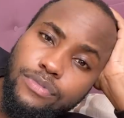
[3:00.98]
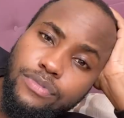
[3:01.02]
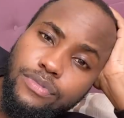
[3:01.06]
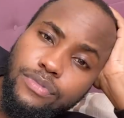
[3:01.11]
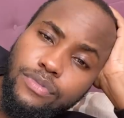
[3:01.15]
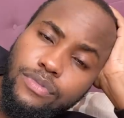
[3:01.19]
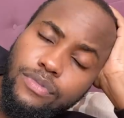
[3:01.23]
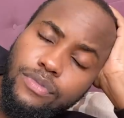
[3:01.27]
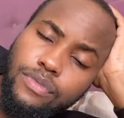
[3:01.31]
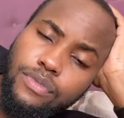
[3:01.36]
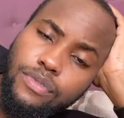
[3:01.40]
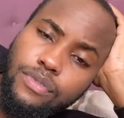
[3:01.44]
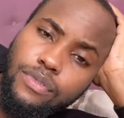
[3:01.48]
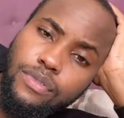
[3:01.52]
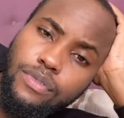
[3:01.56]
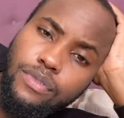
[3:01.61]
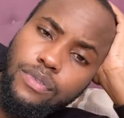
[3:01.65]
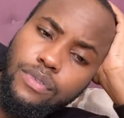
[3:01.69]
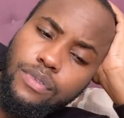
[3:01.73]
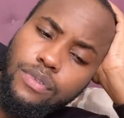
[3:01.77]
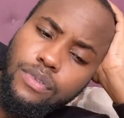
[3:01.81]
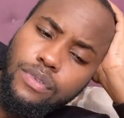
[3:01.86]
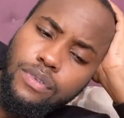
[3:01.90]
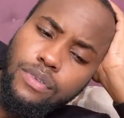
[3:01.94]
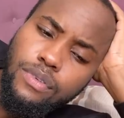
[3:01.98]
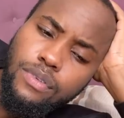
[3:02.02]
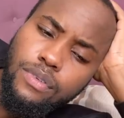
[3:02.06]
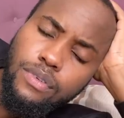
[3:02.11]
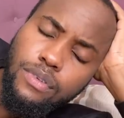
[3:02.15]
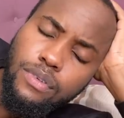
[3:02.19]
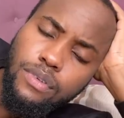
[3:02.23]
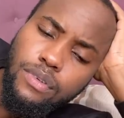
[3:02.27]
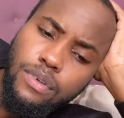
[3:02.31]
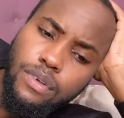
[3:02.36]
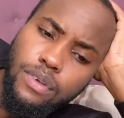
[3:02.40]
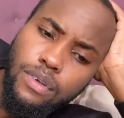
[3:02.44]

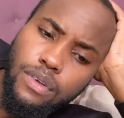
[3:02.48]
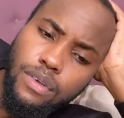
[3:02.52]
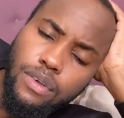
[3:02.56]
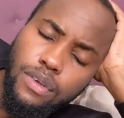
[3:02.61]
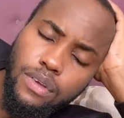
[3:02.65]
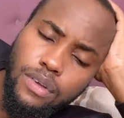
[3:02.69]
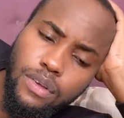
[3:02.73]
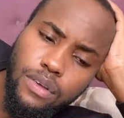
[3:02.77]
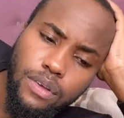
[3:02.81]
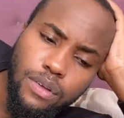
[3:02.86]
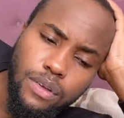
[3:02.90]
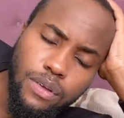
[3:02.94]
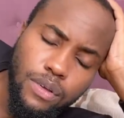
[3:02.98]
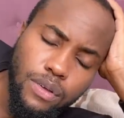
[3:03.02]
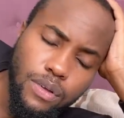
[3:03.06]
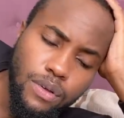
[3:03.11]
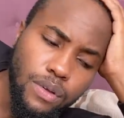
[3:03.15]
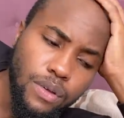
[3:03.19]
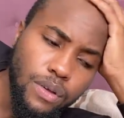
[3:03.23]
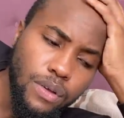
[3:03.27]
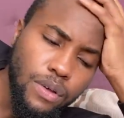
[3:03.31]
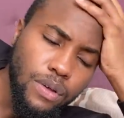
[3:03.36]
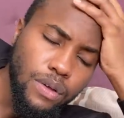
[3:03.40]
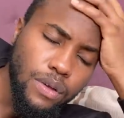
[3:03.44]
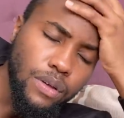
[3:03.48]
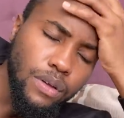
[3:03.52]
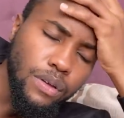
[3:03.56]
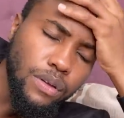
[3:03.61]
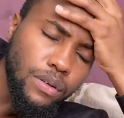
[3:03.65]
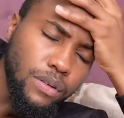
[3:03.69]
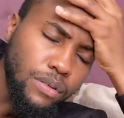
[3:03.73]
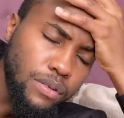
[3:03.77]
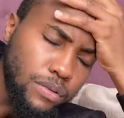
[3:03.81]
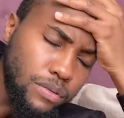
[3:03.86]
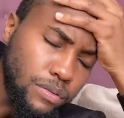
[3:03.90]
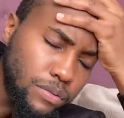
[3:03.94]

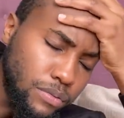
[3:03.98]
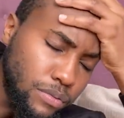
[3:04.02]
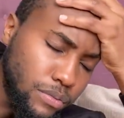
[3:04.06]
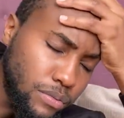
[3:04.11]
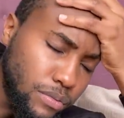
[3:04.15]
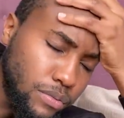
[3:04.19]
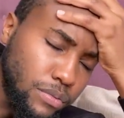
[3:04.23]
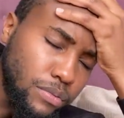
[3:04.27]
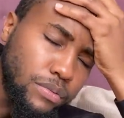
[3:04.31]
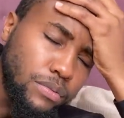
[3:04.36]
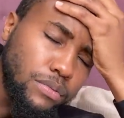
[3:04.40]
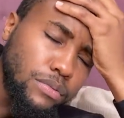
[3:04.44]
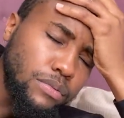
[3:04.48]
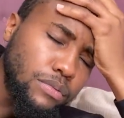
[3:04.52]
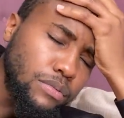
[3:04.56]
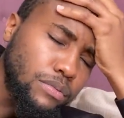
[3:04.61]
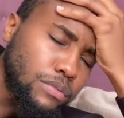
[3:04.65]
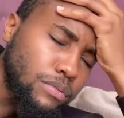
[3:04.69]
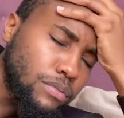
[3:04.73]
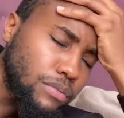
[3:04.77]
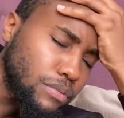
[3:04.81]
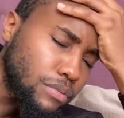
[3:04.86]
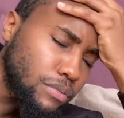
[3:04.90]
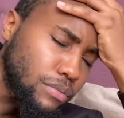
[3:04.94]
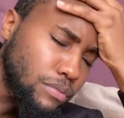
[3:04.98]
Nothing is said.